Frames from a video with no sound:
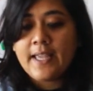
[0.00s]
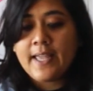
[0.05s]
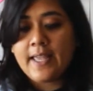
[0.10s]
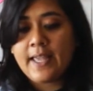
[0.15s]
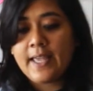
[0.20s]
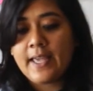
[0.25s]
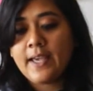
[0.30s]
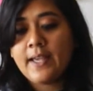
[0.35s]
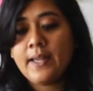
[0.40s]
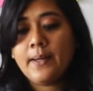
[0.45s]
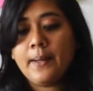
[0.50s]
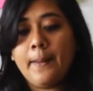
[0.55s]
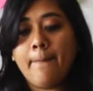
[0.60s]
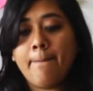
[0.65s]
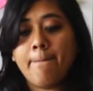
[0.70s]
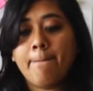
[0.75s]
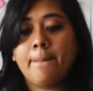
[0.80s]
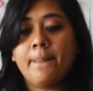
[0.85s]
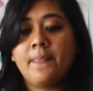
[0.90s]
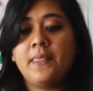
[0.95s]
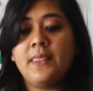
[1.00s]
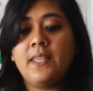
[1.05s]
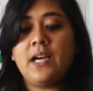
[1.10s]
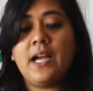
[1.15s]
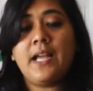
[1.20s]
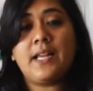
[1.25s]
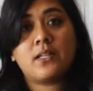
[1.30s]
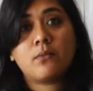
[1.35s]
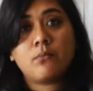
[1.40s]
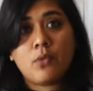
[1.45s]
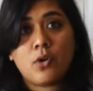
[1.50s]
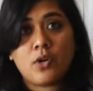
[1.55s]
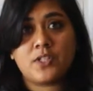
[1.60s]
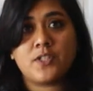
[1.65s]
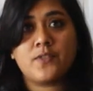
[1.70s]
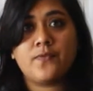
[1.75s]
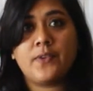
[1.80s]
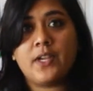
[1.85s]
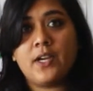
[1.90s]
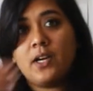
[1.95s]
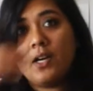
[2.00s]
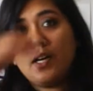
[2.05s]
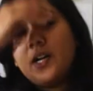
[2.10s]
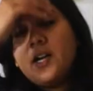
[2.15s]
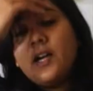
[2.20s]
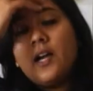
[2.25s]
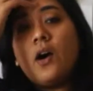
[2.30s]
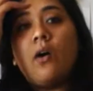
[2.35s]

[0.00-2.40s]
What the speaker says: Air, the atmosphere